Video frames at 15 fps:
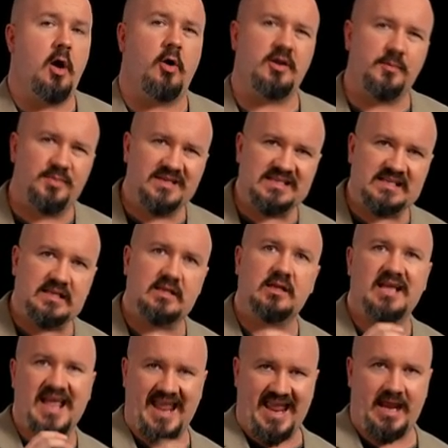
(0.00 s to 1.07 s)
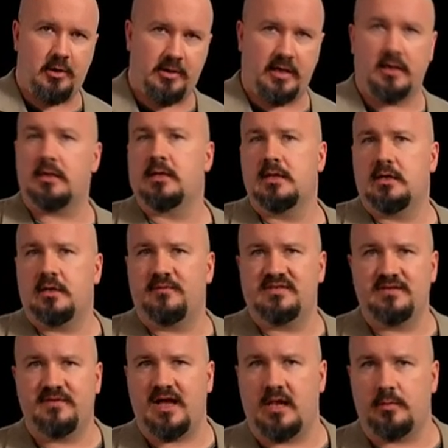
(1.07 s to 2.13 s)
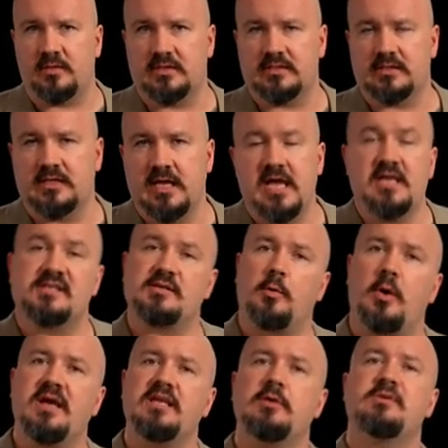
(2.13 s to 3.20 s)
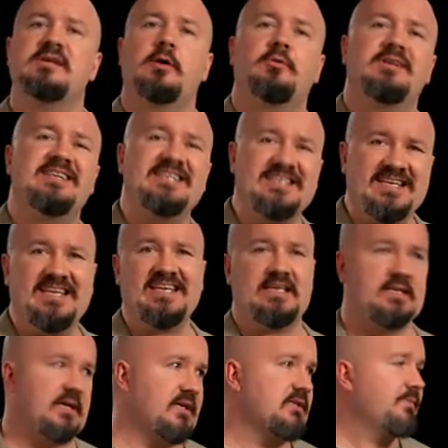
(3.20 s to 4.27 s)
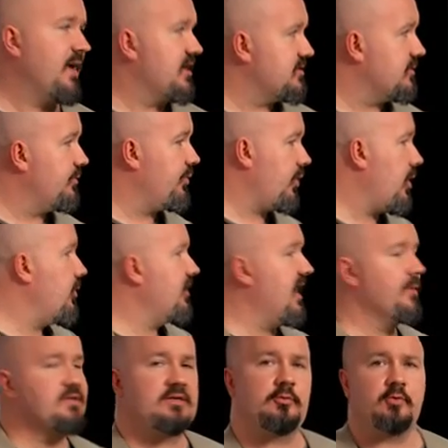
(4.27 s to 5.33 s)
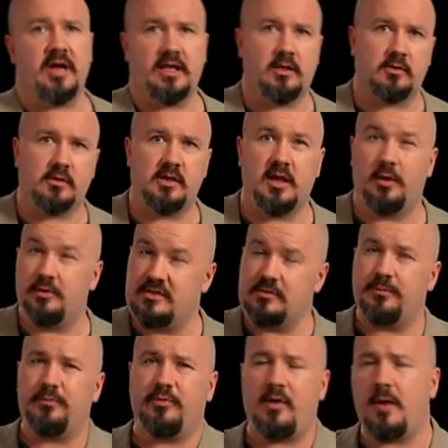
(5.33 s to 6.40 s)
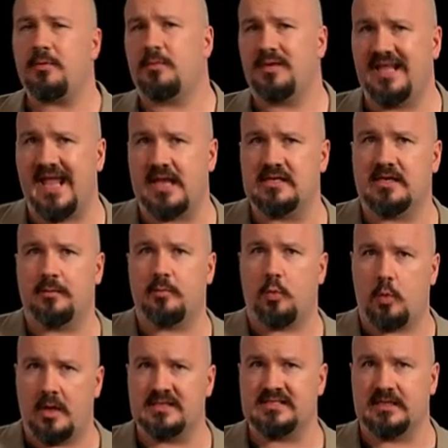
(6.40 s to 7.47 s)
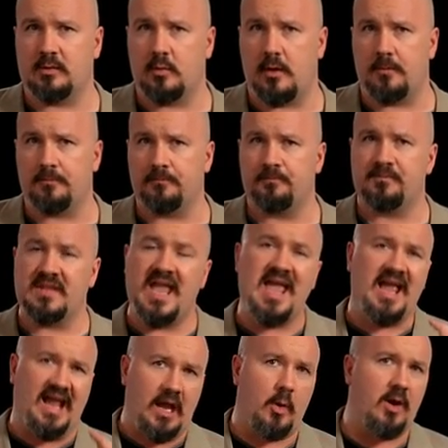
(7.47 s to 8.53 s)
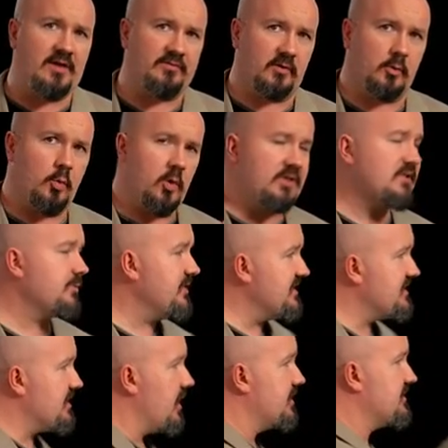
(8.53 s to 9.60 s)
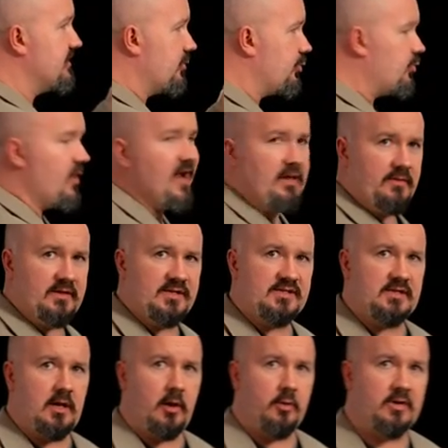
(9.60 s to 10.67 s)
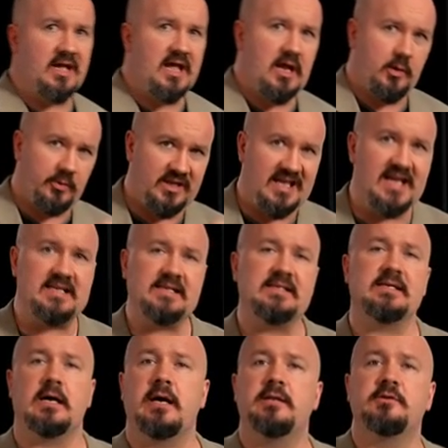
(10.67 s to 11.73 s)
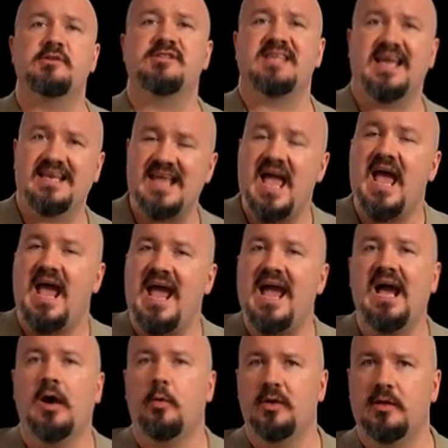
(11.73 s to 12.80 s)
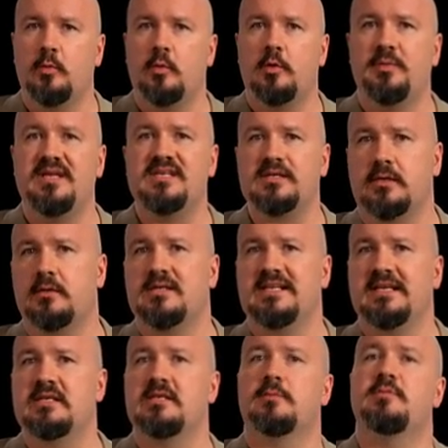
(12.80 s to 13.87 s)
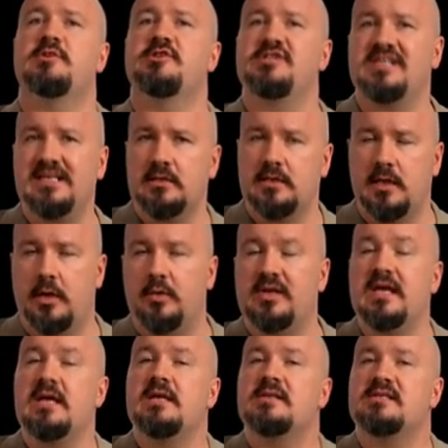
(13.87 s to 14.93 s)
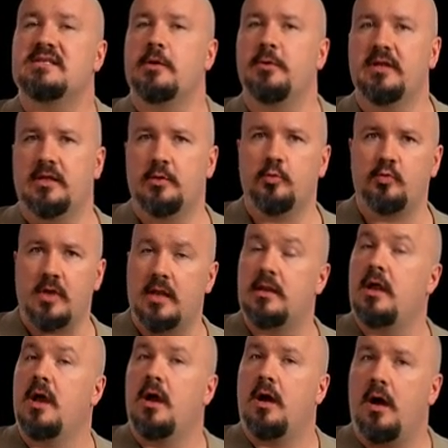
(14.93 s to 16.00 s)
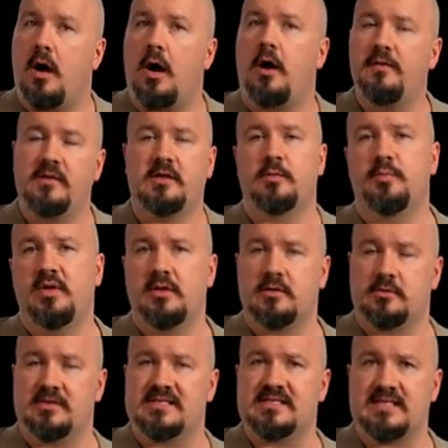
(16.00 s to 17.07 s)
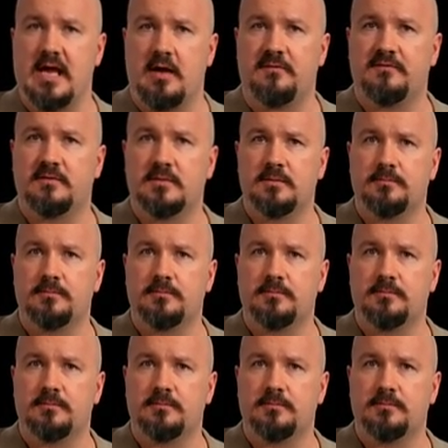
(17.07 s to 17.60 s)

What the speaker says: on a particular area of development. So while you don't need a special program to write your code, you'll probably end up wanting one. However, once we start to write this code, we then need to understand how it will be turned into machine code so it can run on the computer itself.